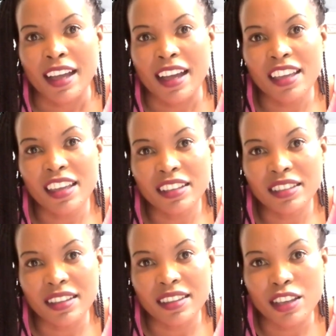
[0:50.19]
I
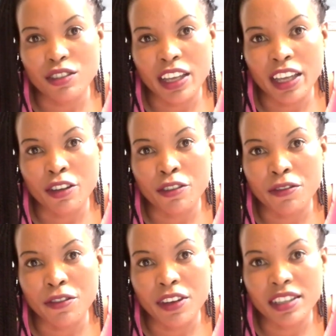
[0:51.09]
entered the UK on
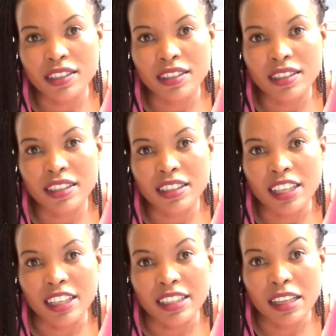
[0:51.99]
1st
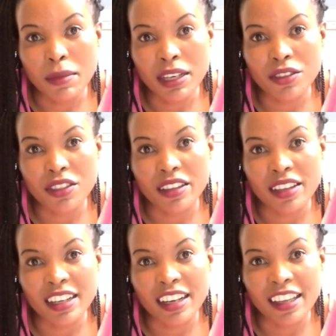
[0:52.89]
December
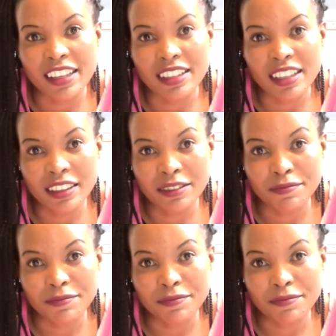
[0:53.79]
2018.